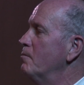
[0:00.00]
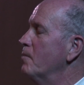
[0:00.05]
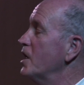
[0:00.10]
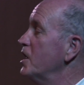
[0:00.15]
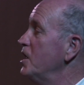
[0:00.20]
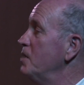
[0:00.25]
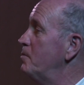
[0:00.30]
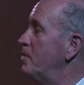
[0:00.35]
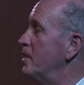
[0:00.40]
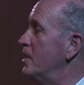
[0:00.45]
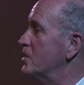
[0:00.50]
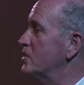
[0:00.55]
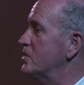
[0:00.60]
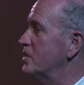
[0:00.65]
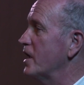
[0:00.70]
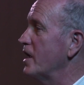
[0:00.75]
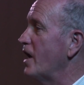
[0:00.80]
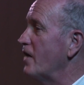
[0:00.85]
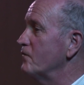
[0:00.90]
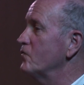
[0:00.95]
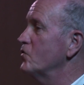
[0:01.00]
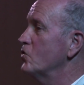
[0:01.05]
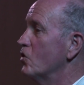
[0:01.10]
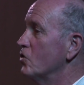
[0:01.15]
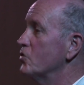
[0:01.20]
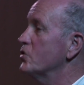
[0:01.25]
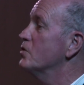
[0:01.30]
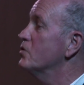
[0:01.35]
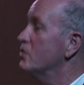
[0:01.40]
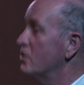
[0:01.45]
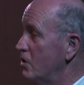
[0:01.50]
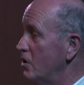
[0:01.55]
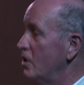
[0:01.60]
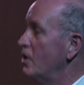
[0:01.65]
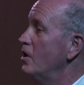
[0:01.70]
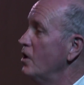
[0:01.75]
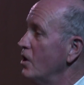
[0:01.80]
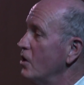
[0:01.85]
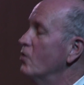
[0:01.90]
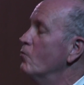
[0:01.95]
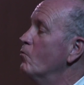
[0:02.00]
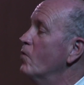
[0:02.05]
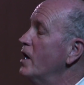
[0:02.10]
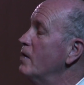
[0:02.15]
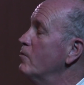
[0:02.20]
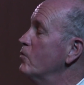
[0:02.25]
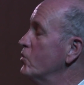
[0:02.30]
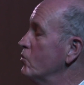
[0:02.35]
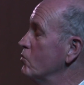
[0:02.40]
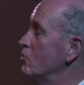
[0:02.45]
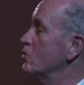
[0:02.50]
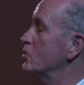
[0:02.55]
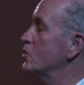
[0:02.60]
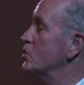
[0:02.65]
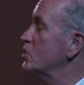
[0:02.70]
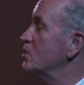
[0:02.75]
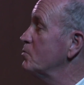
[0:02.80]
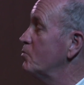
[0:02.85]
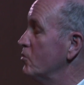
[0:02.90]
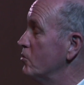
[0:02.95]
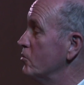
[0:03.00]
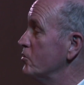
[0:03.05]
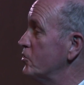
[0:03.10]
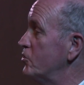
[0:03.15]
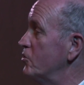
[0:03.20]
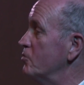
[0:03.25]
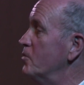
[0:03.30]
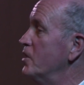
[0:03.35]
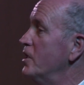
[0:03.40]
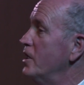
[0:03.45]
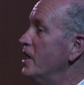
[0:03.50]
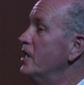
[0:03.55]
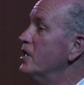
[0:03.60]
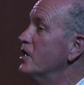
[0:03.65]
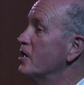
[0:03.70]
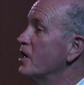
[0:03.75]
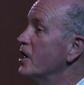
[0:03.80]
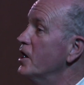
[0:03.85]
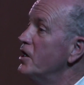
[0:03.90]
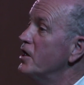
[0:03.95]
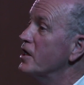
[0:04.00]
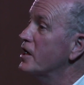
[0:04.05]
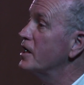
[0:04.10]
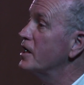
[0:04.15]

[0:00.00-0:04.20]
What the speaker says: money pits. They haven't got the wherewithal to support them in a